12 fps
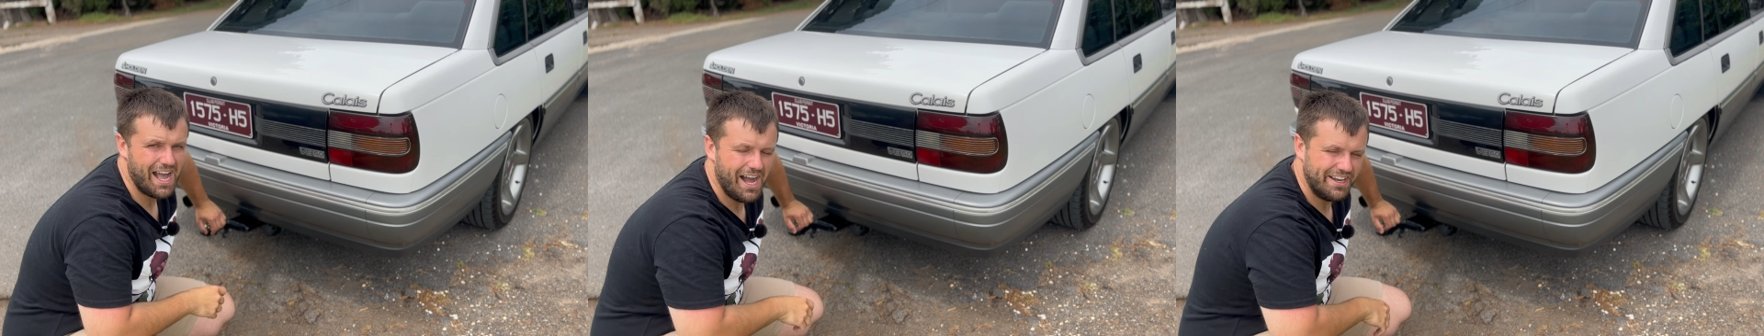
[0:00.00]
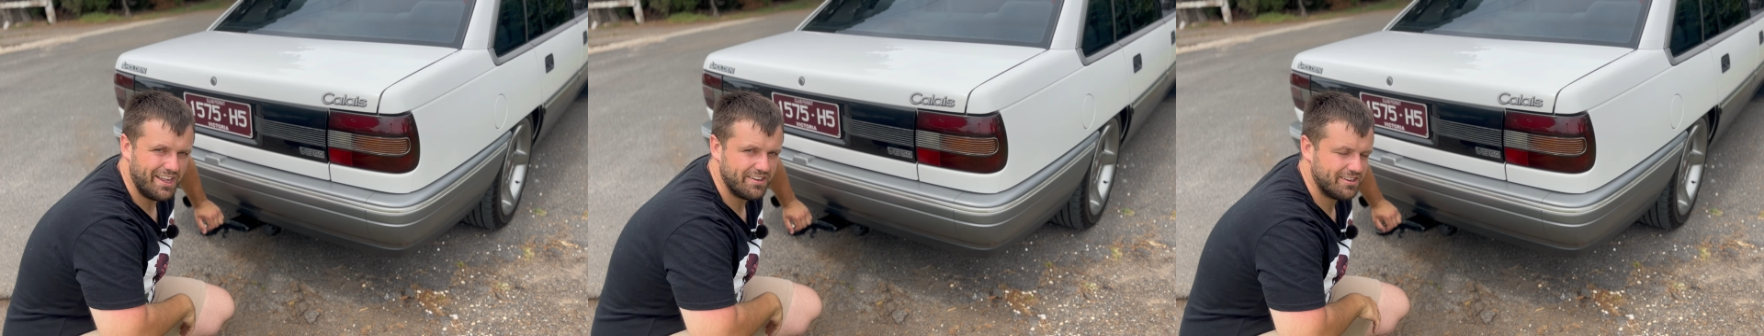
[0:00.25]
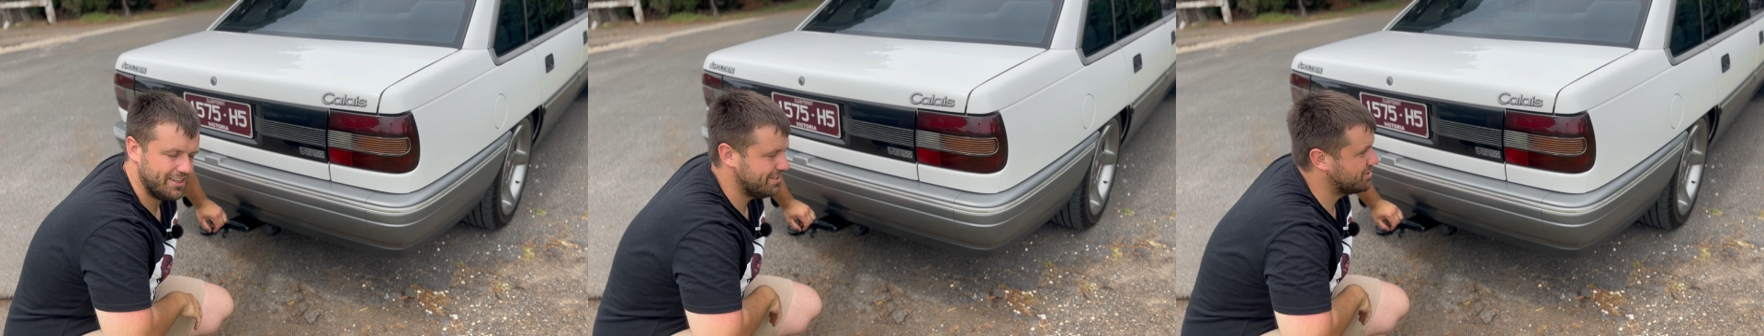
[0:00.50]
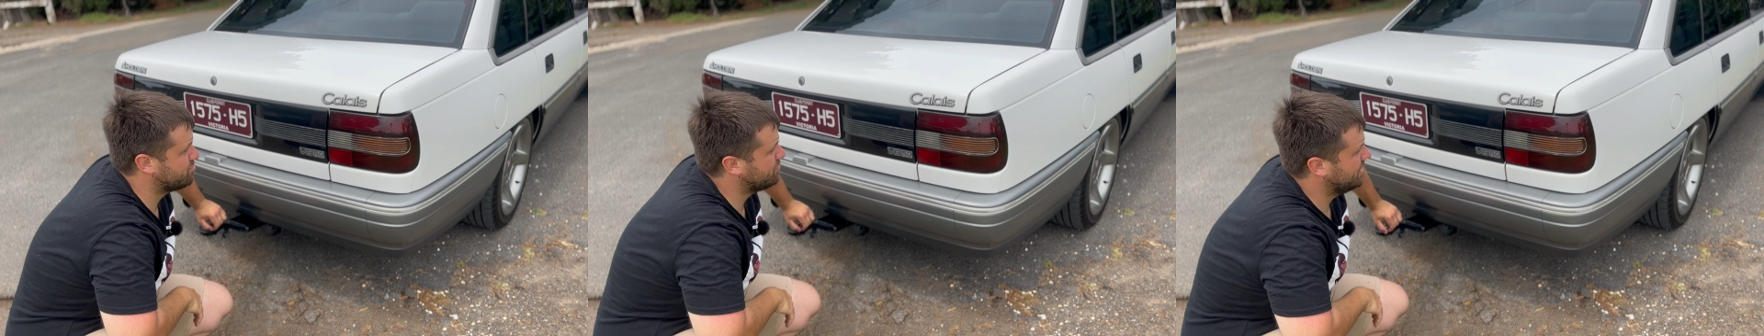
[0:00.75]
Another thing
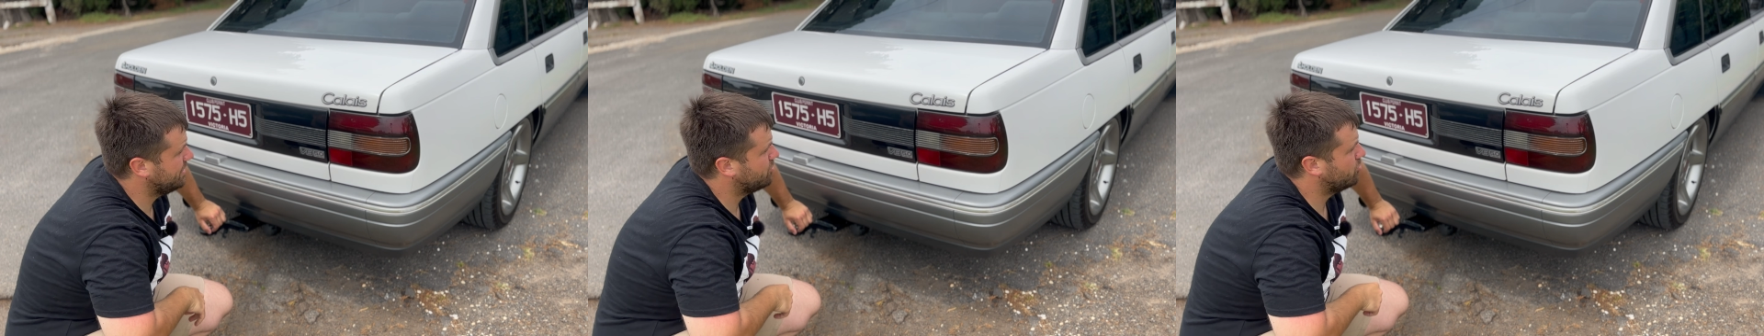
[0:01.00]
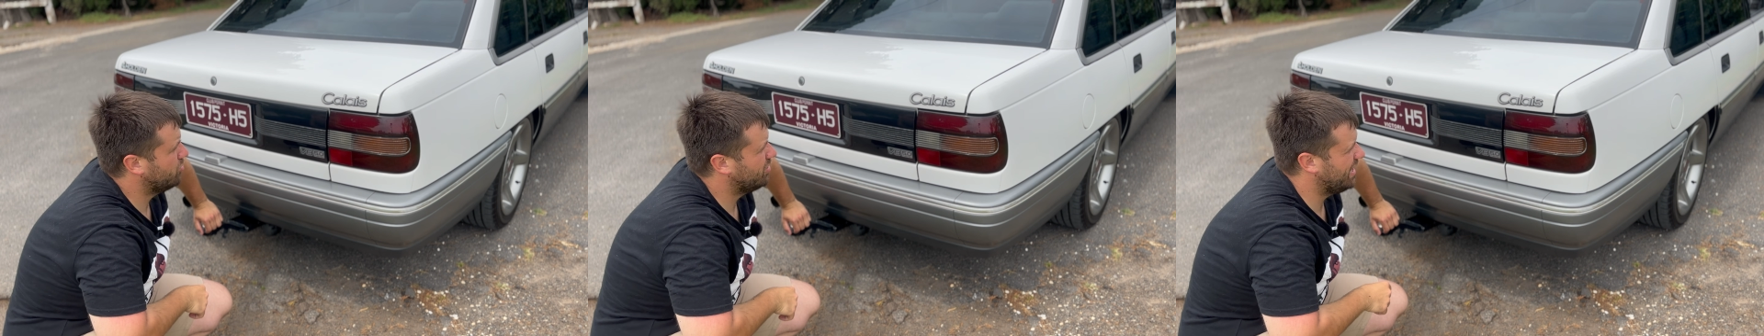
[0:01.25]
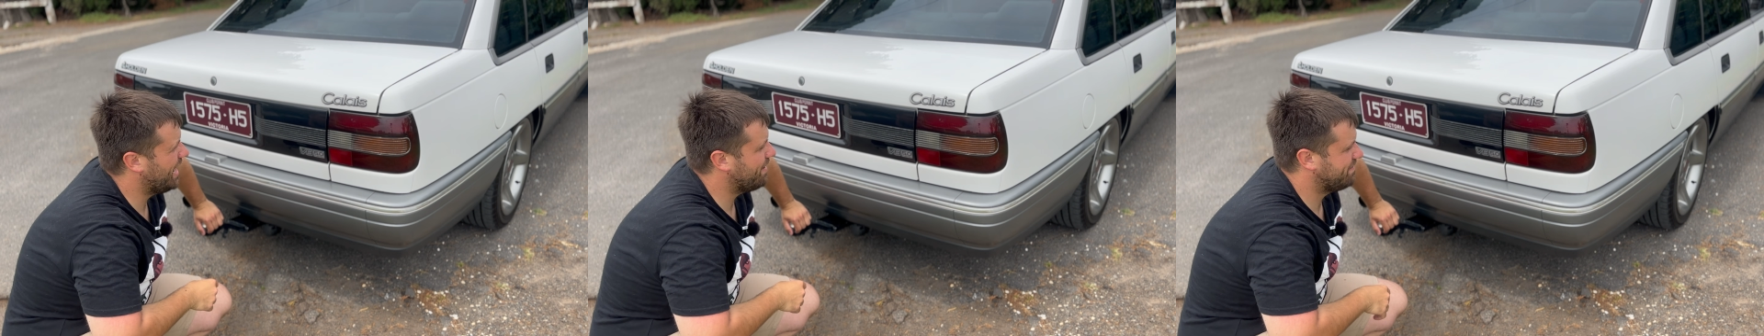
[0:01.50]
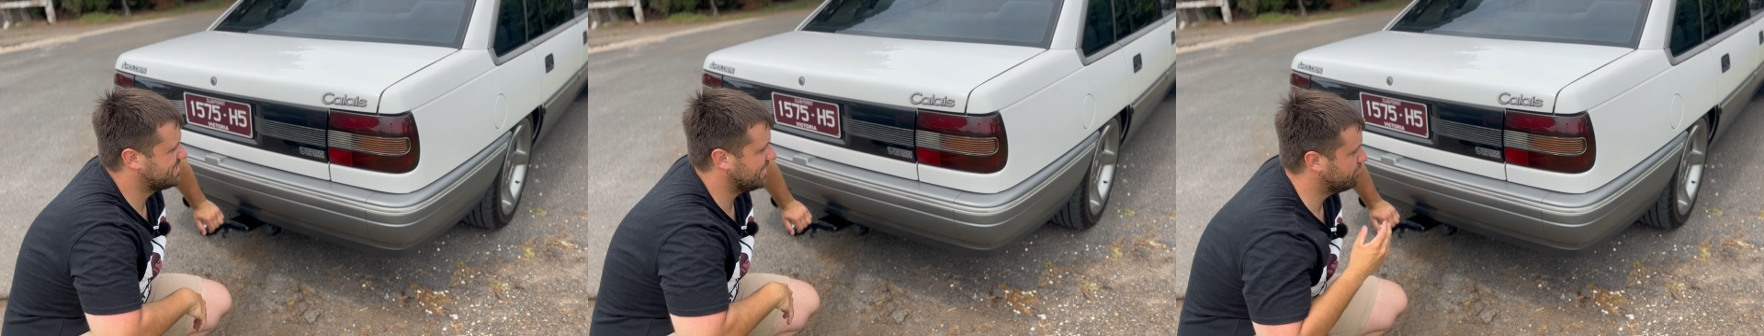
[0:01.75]
that's really cool,
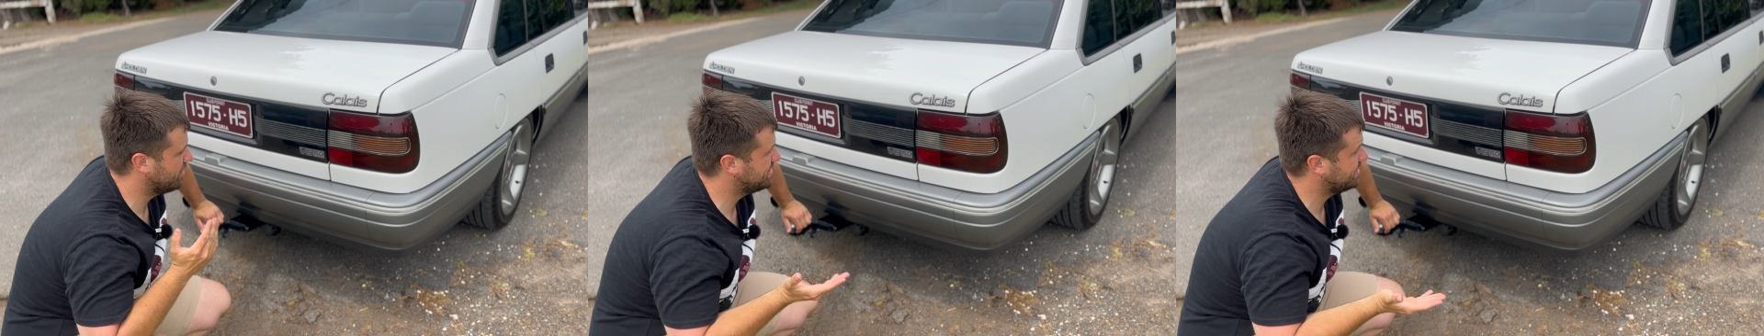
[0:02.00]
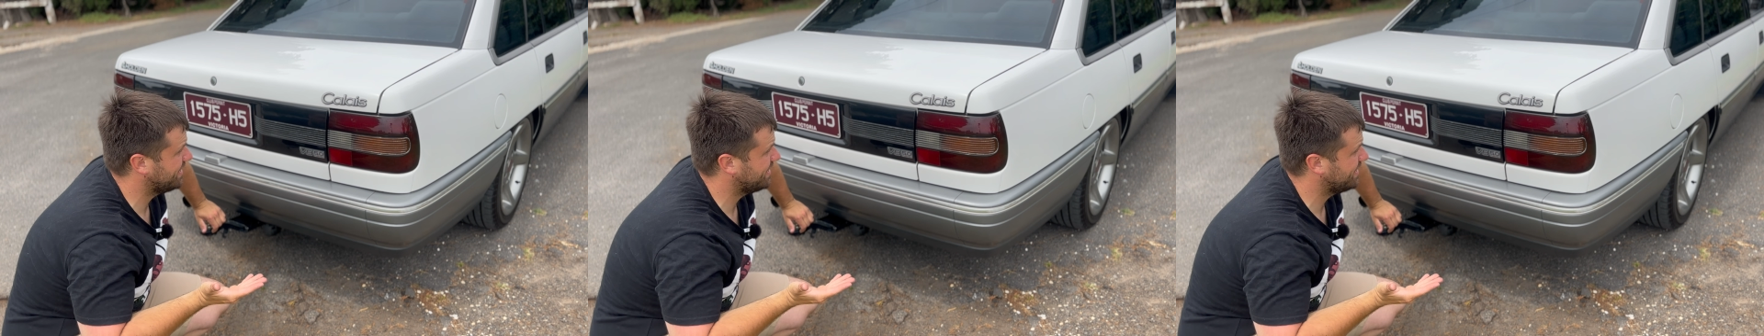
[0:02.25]
for some reason